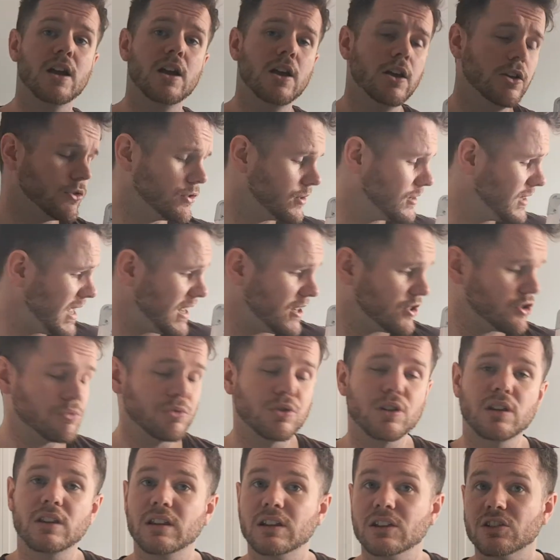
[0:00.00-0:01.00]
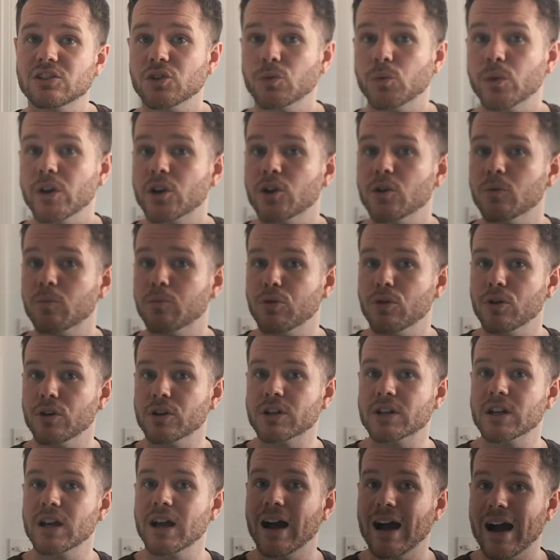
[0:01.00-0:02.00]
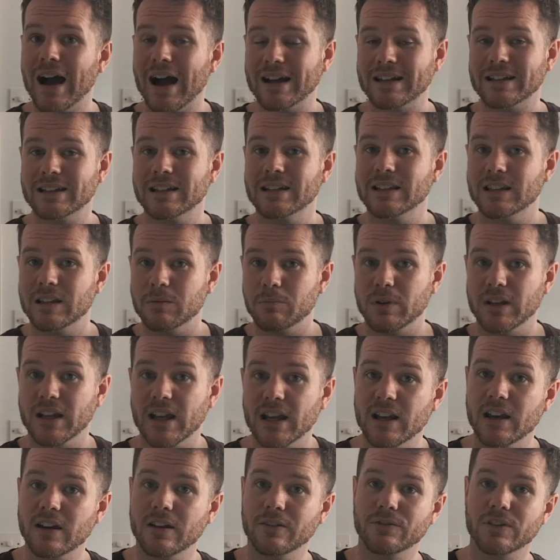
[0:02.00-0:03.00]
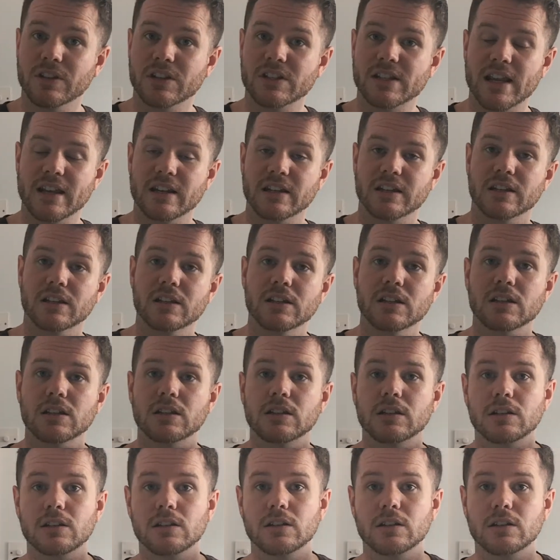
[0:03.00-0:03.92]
So there's some of the things that we could put at the beginning of the sentence